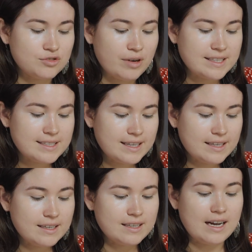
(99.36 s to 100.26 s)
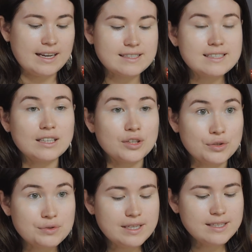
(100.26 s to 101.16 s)
dry skin, I can still
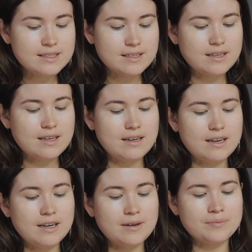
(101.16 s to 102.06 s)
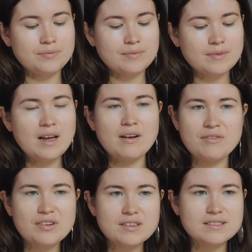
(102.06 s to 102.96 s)
use it.
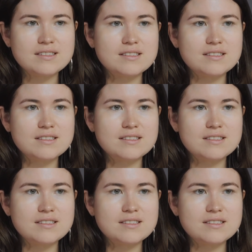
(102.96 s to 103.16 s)
However, this